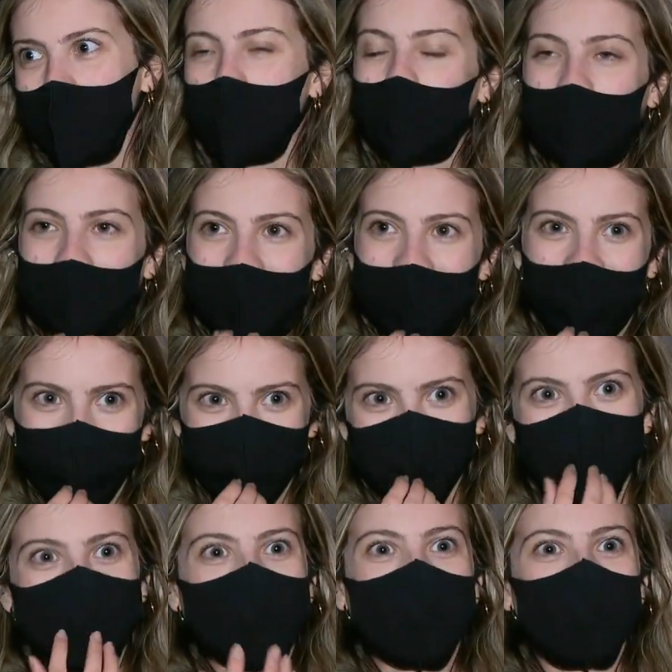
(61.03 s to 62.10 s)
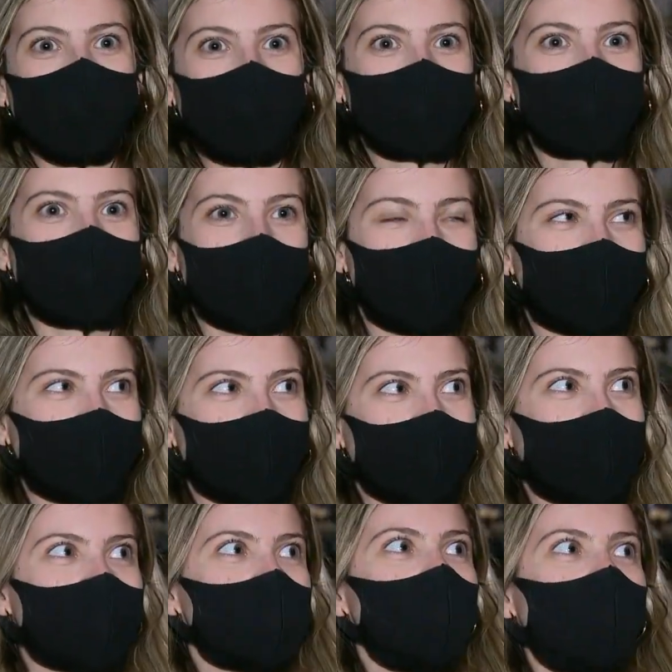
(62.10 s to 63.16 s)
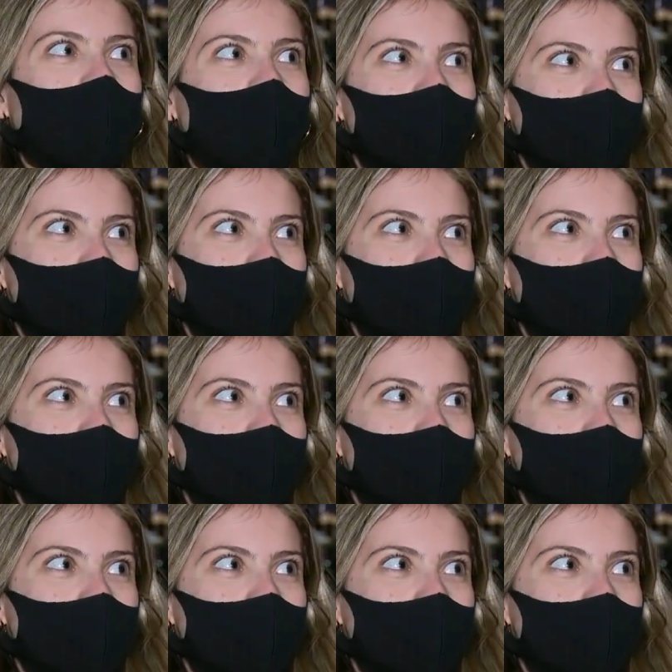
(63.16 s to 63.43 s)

But I don't think that applies to everyone, at least in my